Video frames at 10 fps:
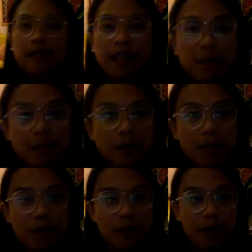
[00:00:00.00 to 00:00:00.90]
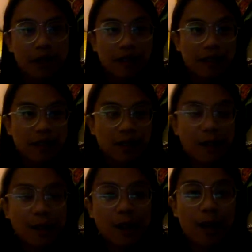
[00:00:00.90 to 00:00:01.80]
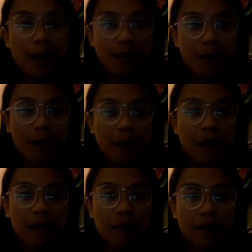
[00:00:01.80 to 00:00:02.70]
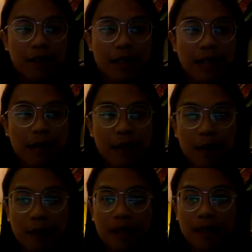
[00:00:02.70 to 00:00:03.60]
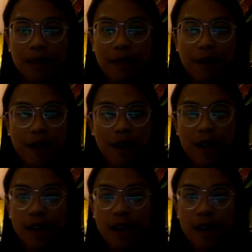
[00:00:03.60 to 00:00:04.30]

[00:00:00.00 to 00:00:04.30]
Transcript: thank you so much for, I talk a lot, so thank you for staying with me so far.